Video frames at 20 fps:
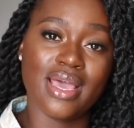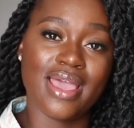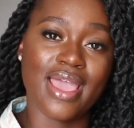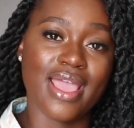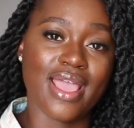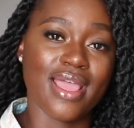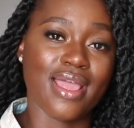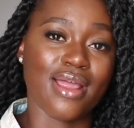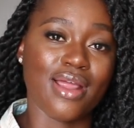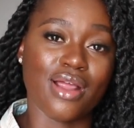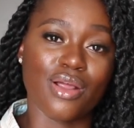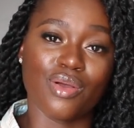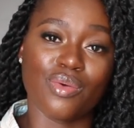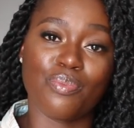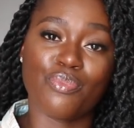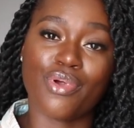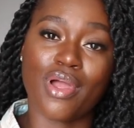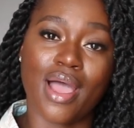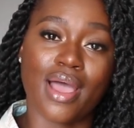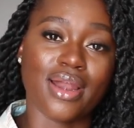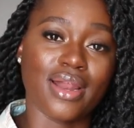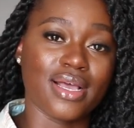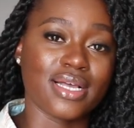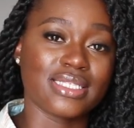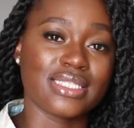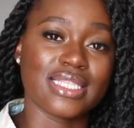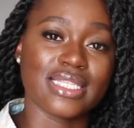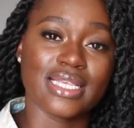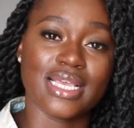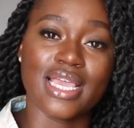hair
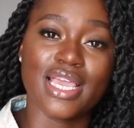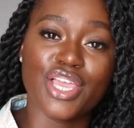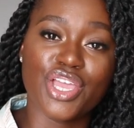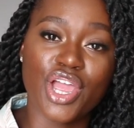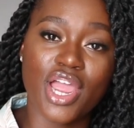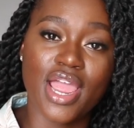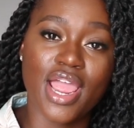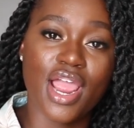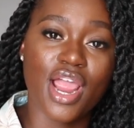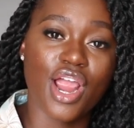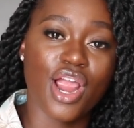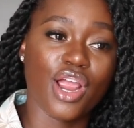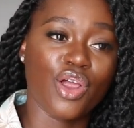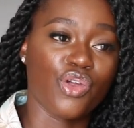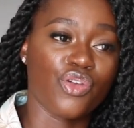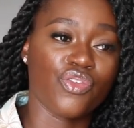products in your hair,